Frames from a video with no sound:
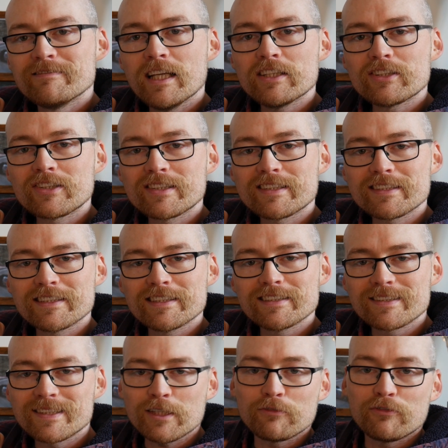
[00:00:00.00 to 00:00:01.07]
it's
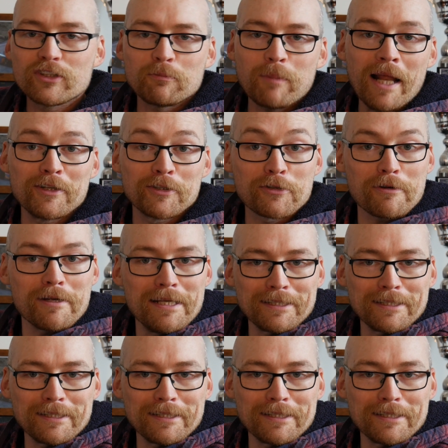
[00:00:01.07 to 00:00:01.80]
self-explanatory.